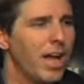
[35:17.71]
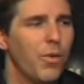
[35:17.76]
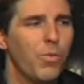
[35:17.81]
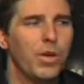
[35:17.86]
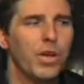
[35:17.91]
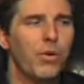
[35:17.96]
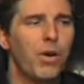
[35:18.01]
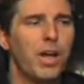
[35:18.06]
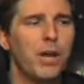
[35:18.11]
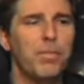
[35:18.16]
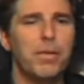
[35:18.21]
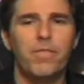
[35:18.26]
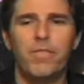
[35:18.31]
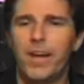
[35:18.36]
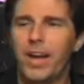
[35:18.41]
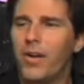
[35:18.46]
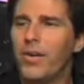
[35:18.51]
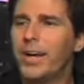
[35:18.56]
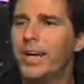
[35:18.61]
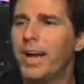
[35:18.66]
We want to be
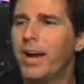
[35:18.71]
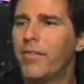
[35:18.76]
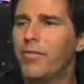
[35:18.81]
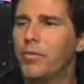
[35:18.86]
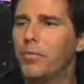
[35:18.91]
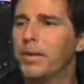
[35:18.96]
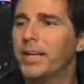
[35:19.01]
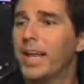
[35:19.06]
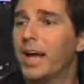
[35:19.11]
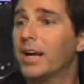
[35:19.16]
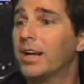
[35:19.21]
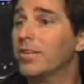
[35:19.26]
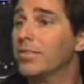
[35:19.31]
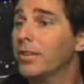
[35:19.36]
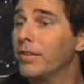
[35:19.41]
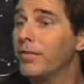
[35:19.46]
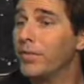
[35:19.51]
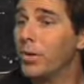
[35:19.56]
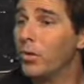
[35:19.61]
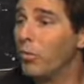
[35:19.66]
very careful about that because
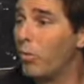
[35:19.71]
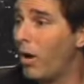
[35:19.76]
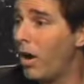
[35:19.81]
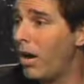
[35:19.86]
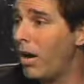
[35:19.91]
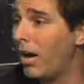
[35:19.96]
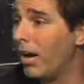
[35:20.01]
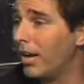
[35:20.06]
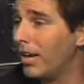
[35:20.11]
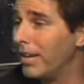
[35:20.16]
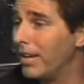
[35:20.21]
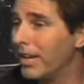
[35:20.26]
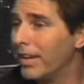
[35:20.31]
if you're wrong,